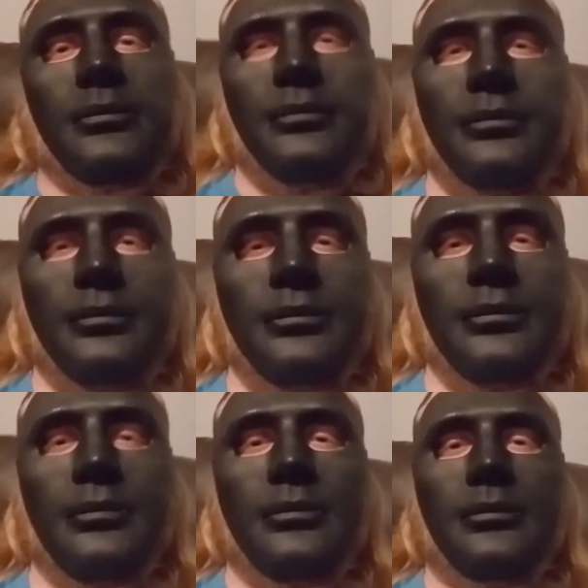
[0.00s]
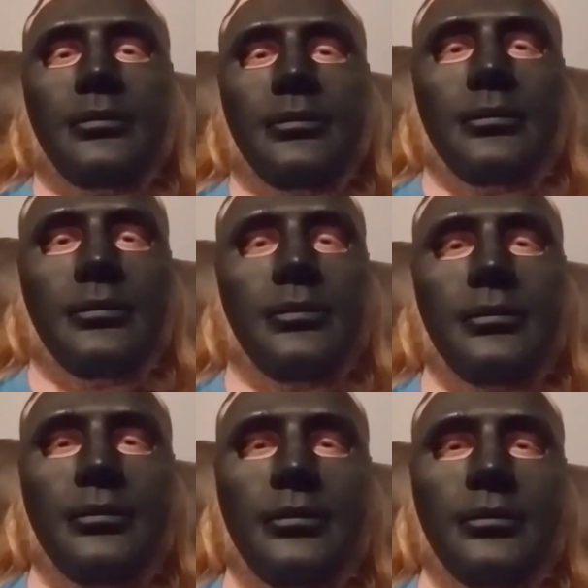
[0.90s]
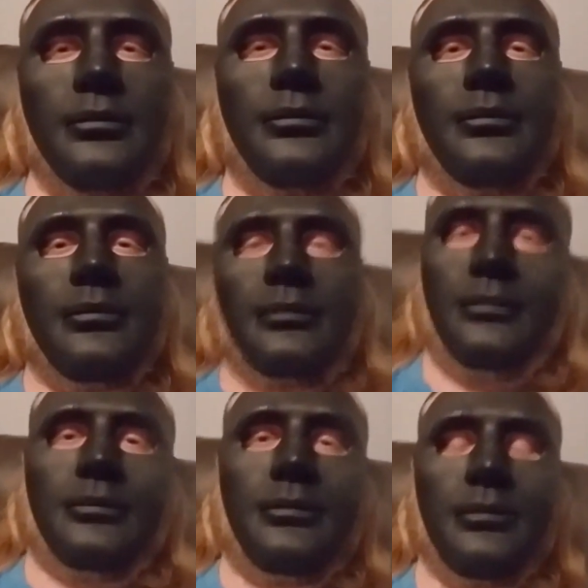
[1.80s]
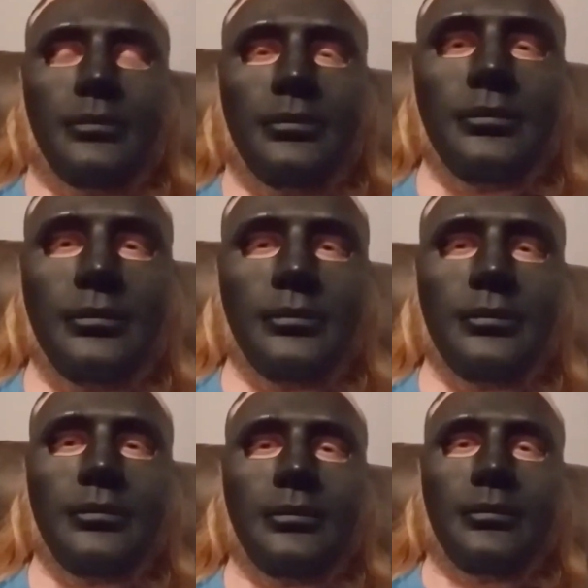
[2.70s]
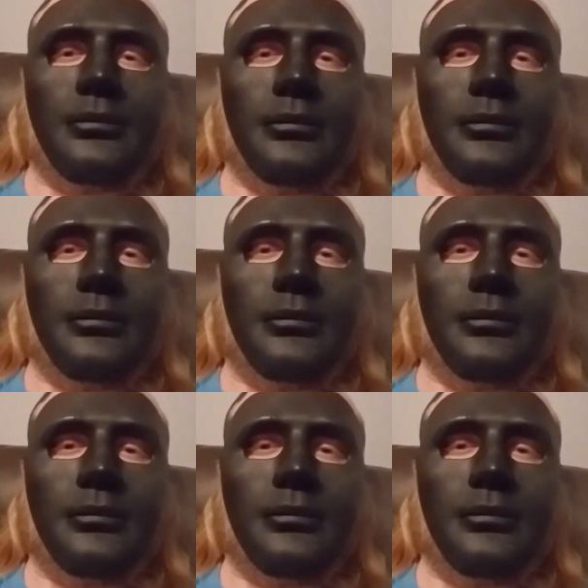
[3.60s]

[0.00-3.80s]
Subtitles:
Pauly Shore, we're still beneath even Pauly Shore's notice.